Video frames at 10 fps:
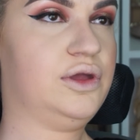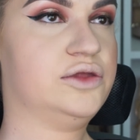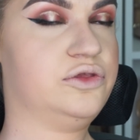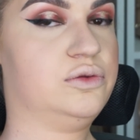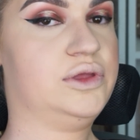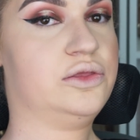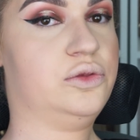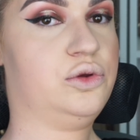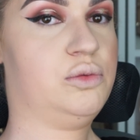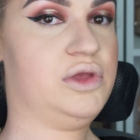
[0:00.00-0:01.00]
I do like the
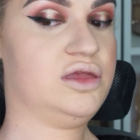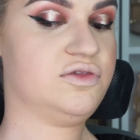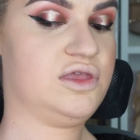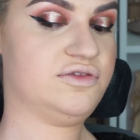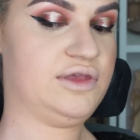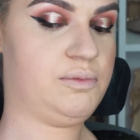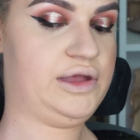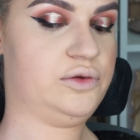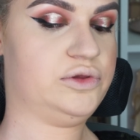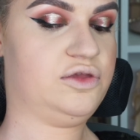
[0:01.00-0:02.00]
Laura Mercier setting
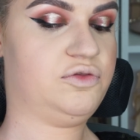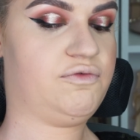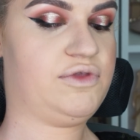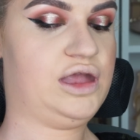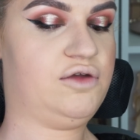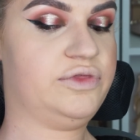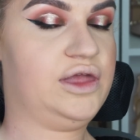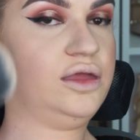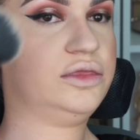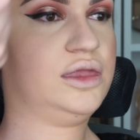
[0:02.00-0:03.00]
powder, so if you have
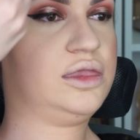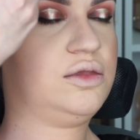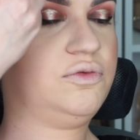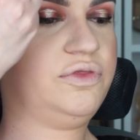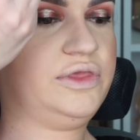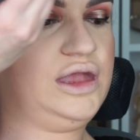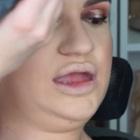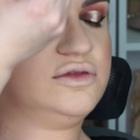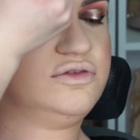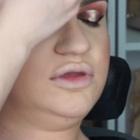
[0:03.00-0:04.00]
that, then use
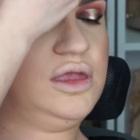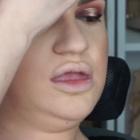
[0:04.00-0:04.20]
that.